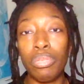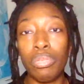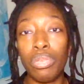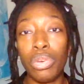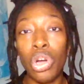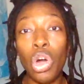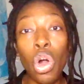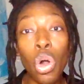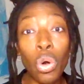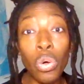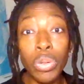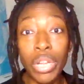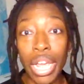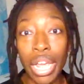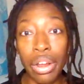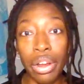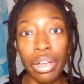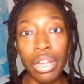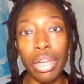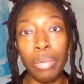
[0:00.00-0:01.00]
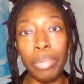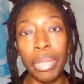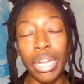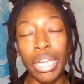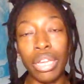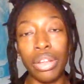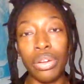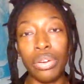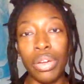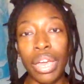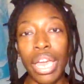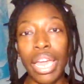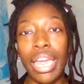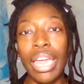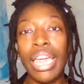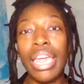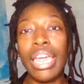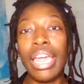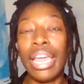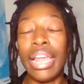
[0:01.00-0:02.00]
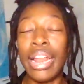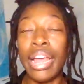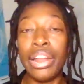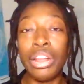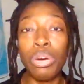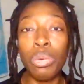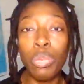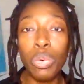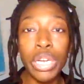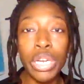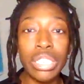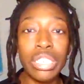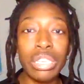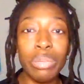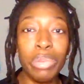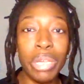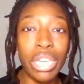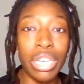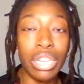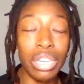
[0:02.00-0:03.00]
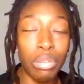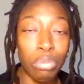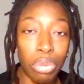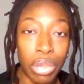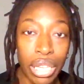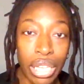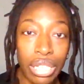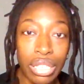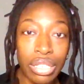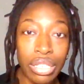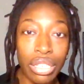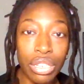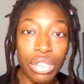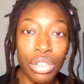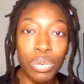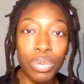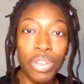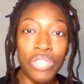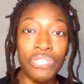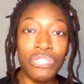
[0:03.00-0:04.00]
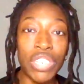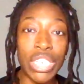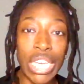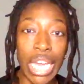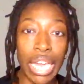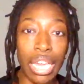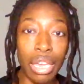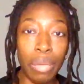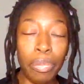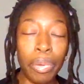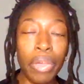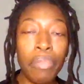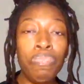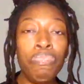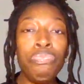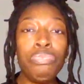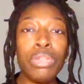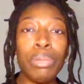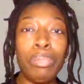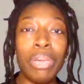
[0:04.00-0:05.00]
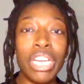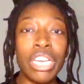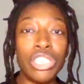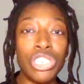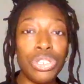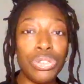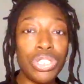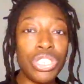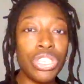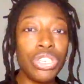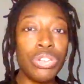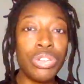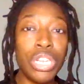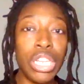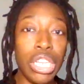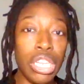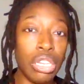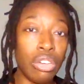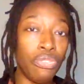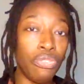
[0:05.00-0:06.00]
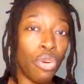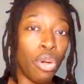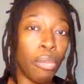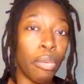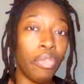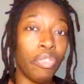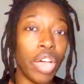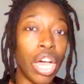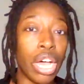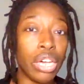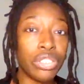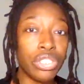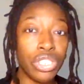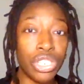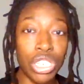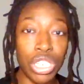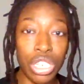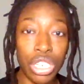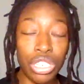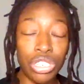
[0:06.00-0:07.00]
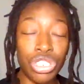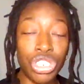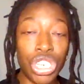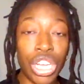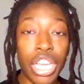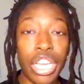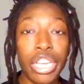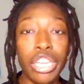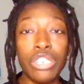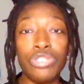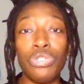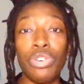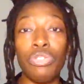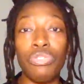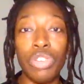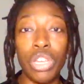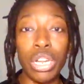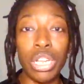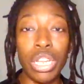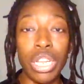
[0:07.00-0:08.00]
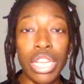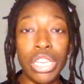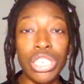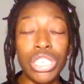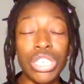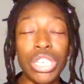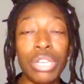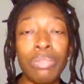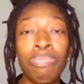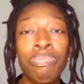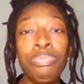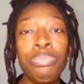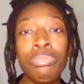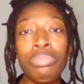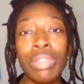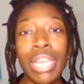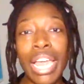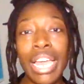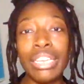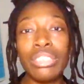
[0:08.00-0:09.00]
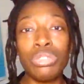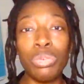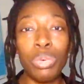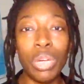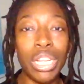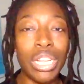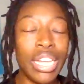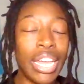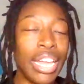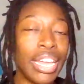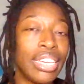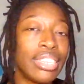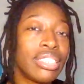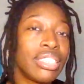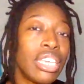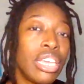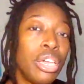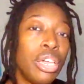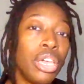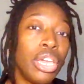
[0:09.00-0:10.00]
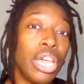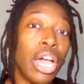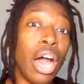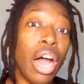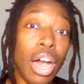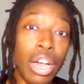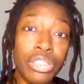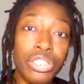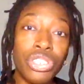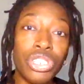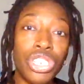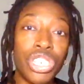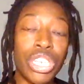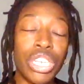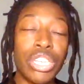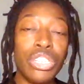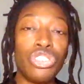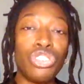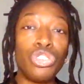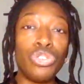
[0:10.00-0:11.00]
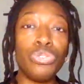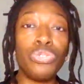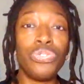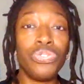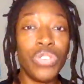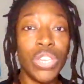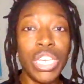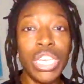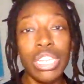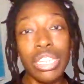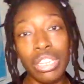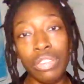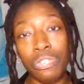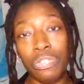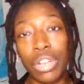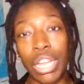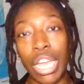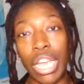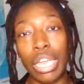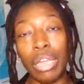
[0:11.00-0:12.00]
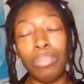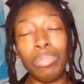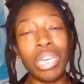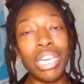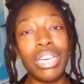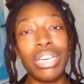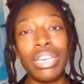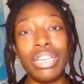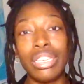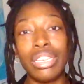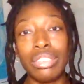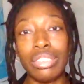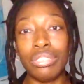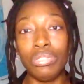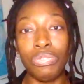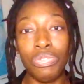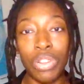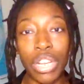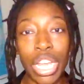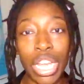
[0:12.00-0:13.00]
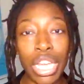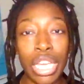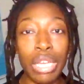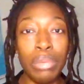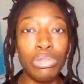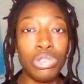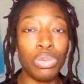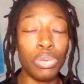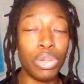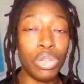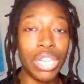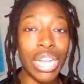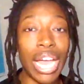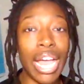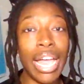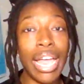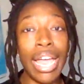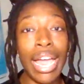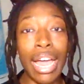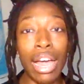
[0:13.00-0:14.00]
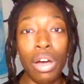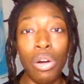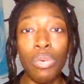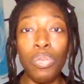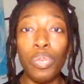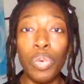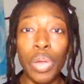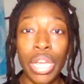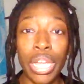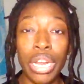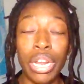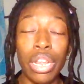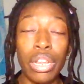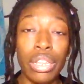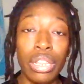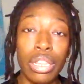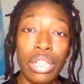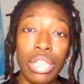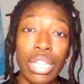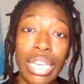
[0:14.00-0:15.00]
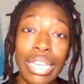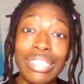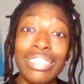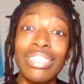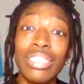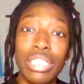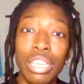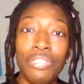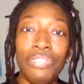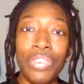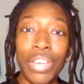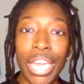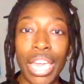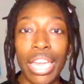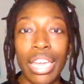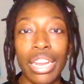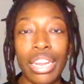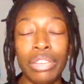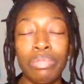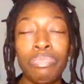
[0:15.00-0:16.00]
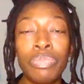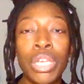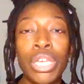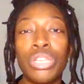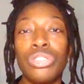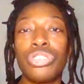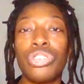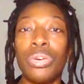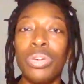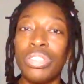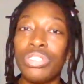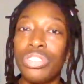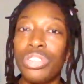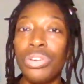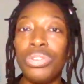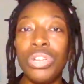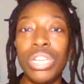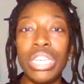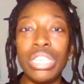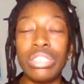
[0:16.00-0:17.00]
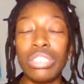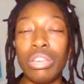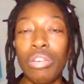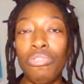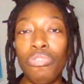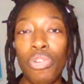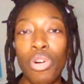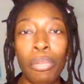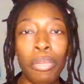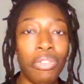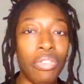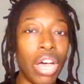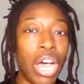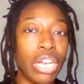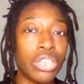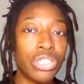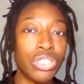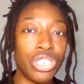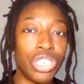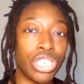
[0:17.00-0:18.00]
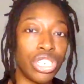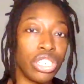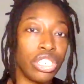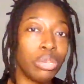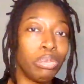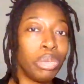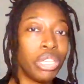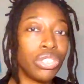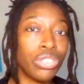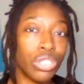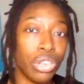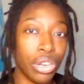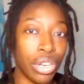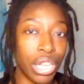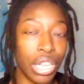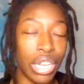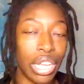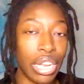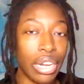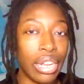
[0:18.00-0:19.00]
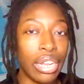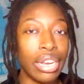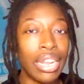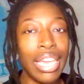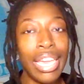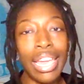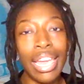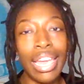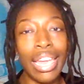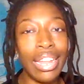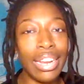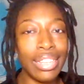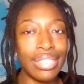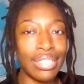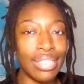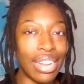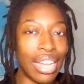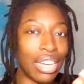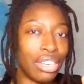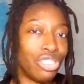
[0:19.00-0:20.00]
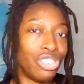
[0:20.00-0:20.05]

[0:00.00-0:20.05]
cold air coming in. Okay, and I don't want it to be a complete seal with tape, because you still need a form of oxygen exchange for ventilation, as well as oxygen to feed the flame, because flames will die out when it's suffocated. So it still needs some form of oxygen to be circulating, and it's not